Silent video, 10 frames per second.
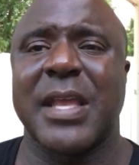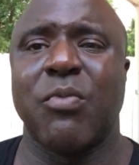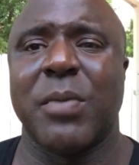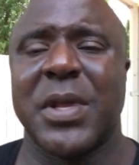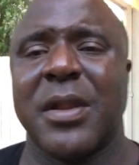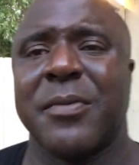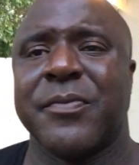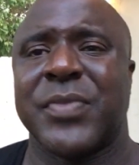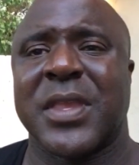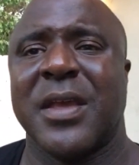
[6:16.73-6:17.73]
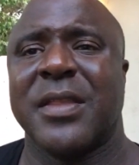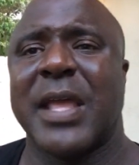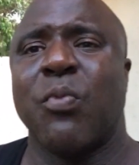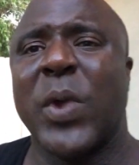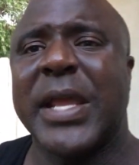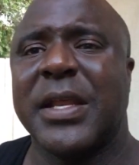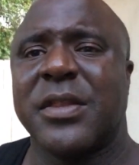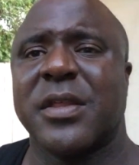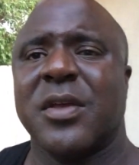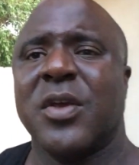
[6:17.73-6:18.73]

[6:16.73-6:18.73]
a woman. They weenies.